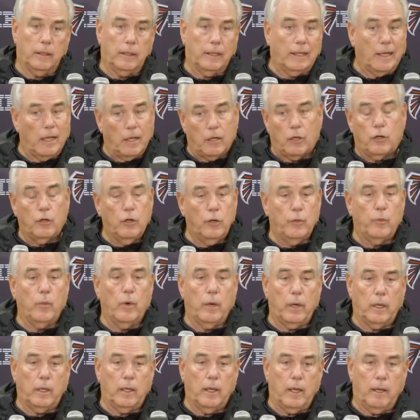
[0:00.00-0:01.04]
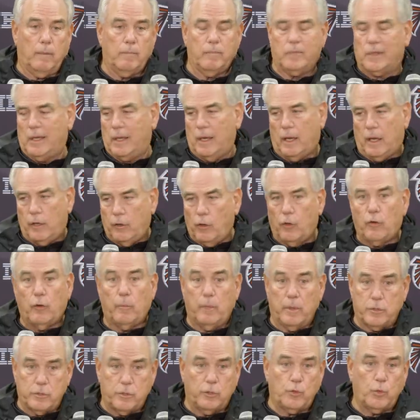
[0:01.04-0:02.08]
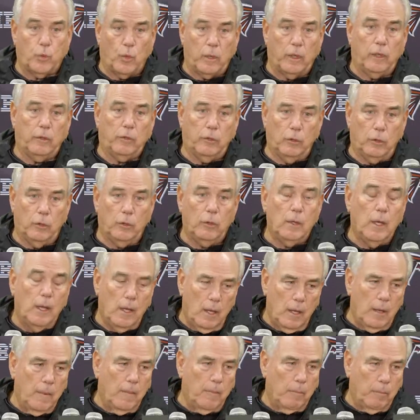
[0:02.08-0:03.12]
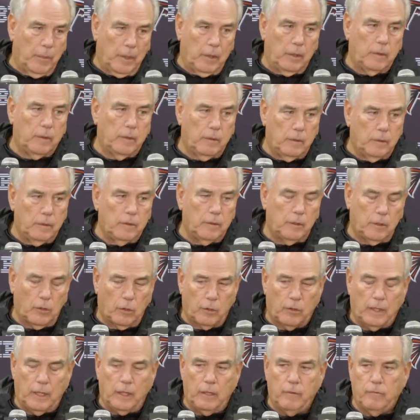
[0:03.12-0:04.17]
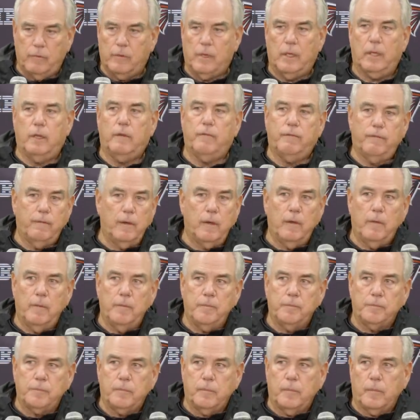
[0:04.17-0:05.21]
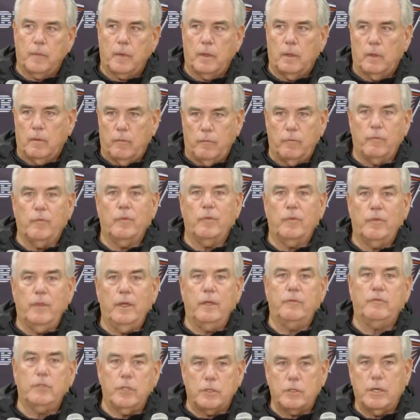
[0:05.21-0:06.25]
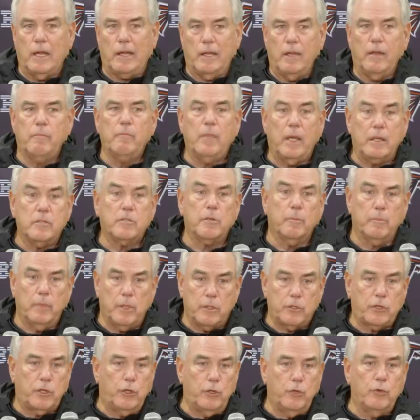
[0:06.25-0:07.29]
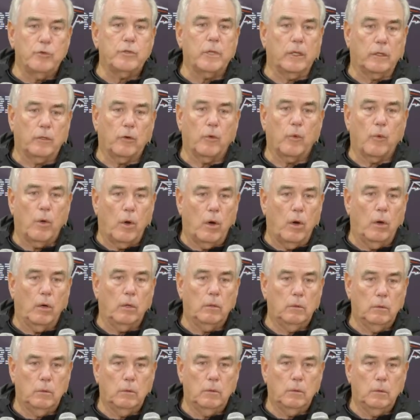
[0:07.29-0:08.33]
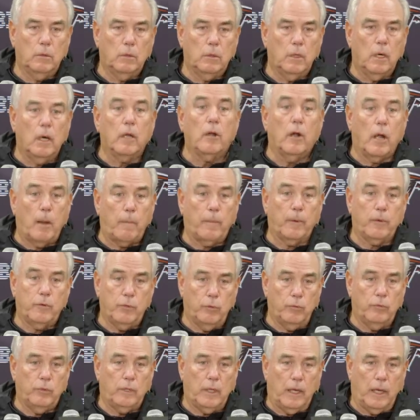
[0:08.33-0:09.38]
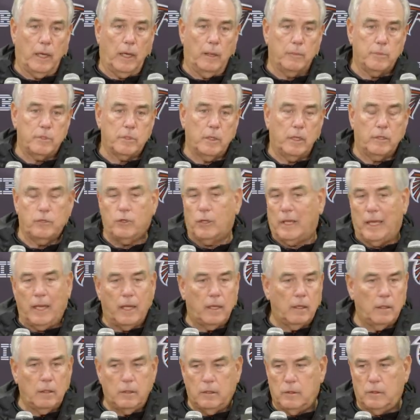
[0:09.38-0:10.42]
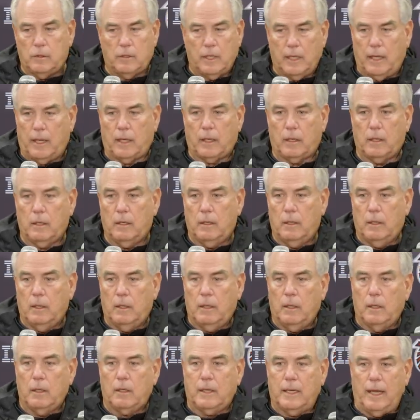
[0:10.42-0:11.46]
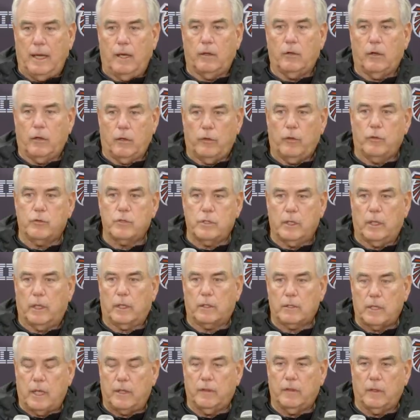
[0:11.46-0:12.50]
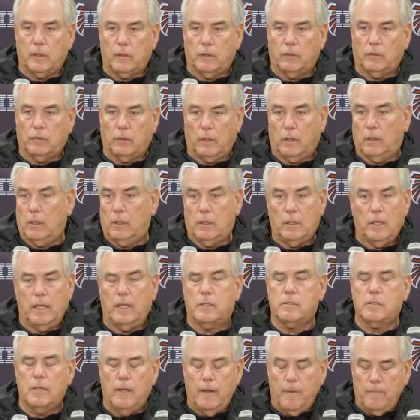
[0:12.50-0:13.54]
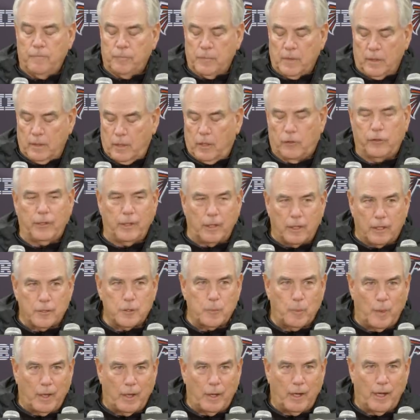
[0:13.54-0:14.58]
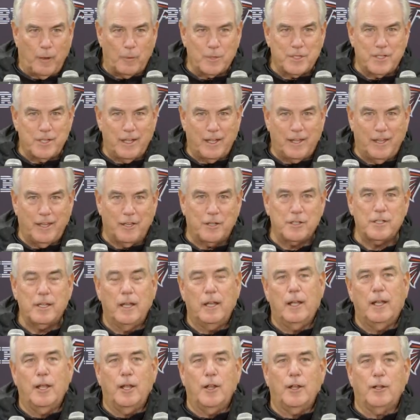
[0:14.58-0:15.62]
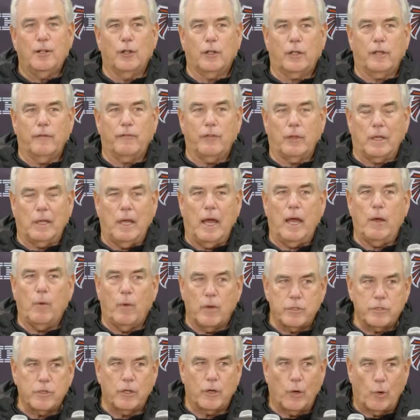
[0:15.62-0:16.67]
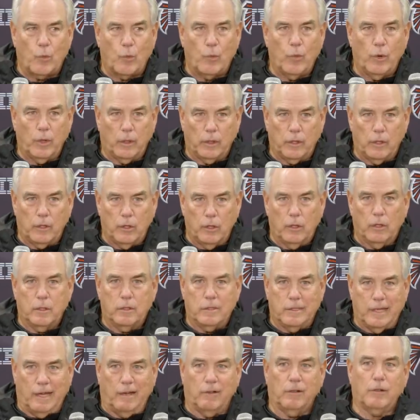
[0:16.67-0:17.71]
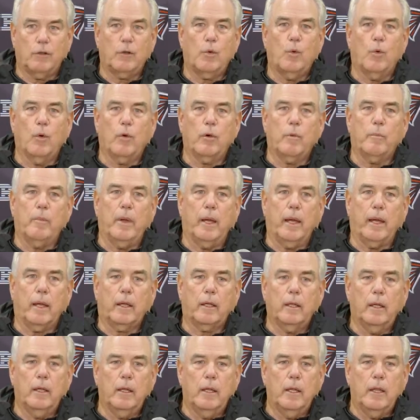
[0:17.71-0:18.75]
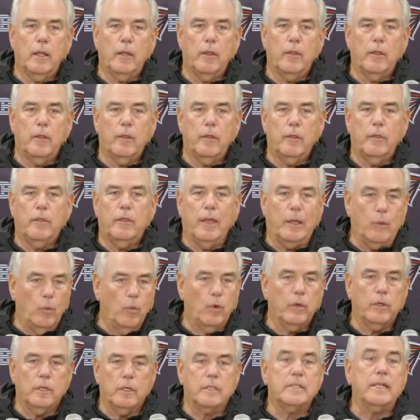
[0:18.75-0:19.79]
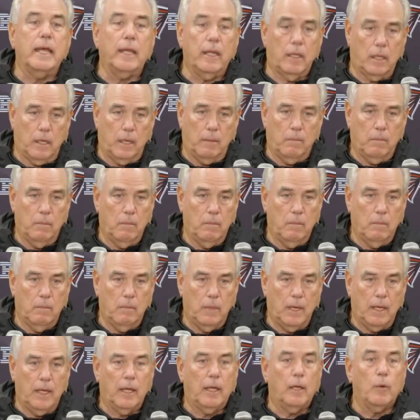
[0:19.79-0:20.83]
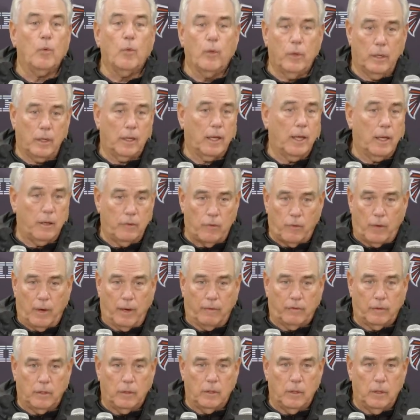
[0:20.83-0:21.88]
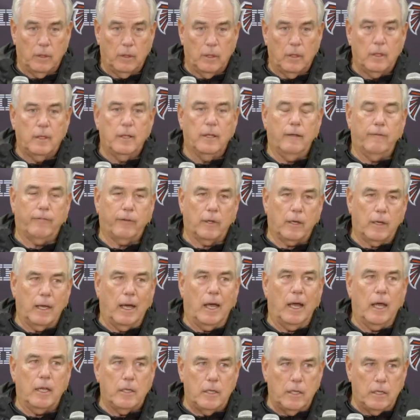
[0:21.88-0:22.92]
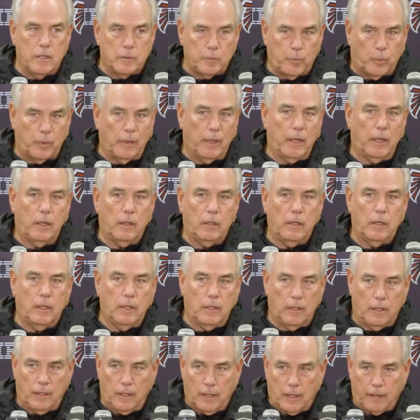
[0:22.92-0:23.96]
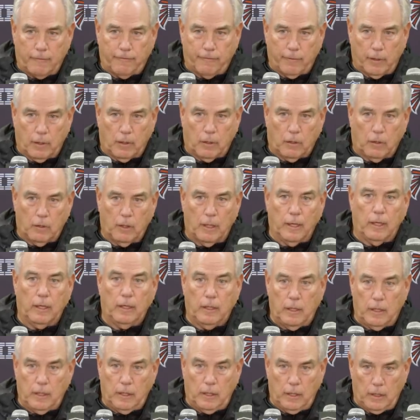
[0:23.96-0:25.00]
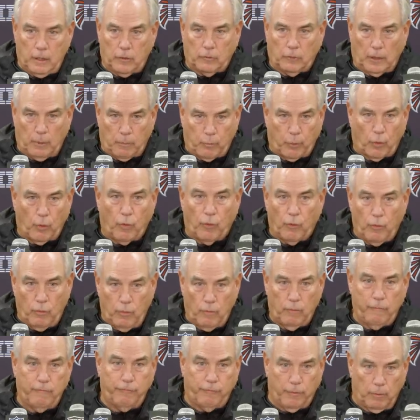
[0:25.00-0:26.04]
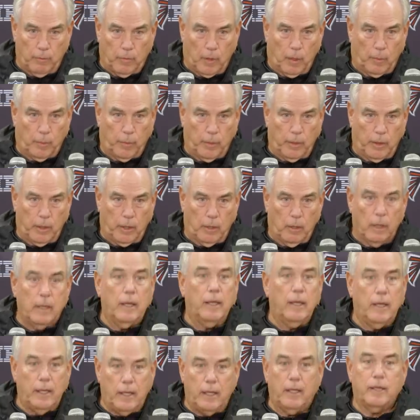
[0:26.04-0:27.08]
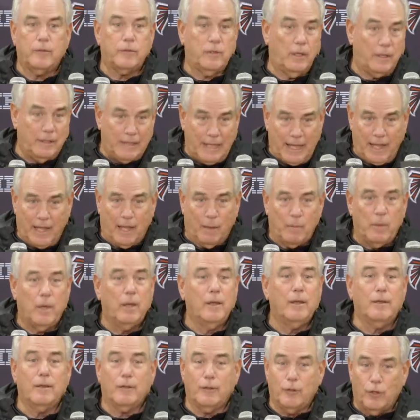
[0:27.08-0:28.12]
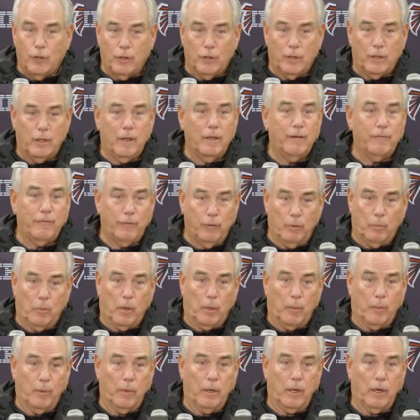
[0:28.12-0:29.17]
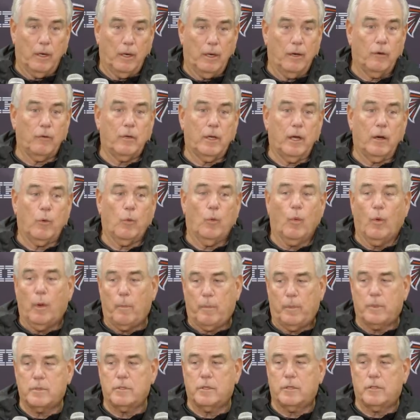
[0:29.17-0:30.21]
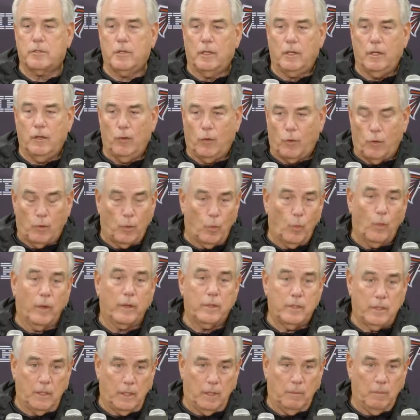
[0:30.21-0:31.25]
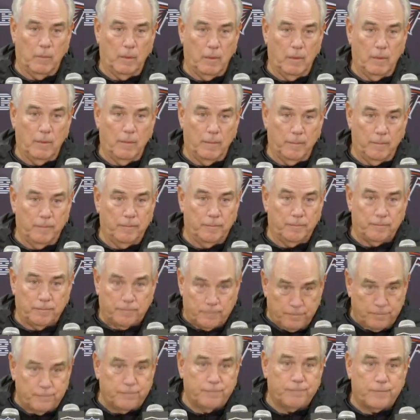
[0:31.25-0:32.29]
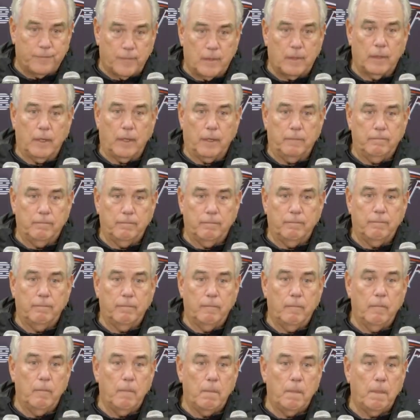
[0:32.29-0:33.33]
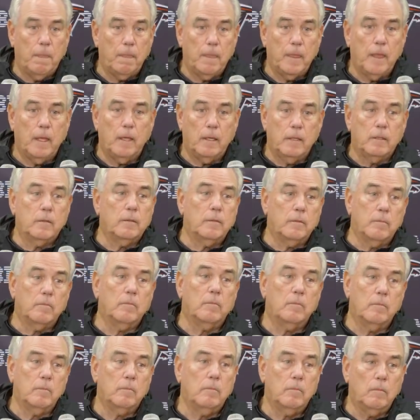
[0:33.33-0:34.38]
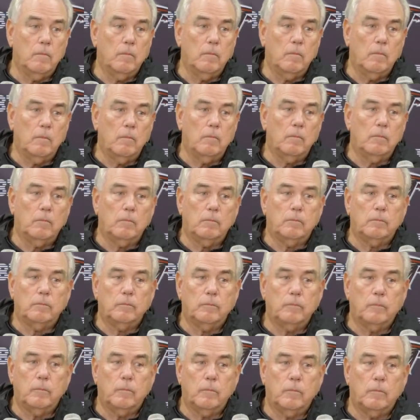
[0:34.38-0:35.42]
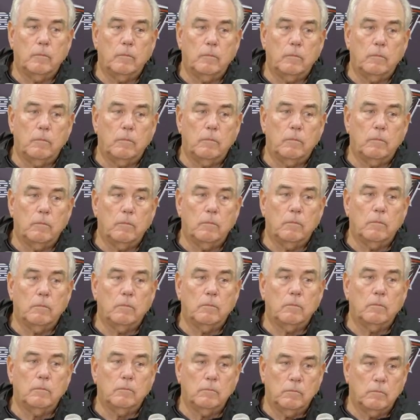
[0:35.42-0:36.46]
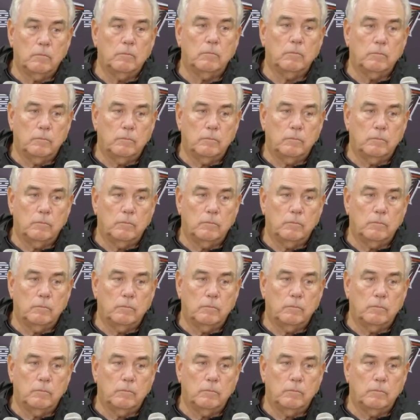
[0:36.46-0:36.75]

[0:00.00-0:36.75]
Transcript: and they got a good running game. Yeah, I know they're missing 22, but you know they they've they've just they've made some miscues at the wrong unopportune times, and you can't you can't count on those things. I think this it's your thing is about. I would say this: look, if the guy wasn't a really good, talented quarterback, they wouldn't have taken him, and he wouldn't have gotten drafted. If a guy is playing in the NFL and he is a pro football player, he is a damn good football player. I don't care what position or what team. Okay. You had, uh, you, had, you had talked a little bit before about confidence and how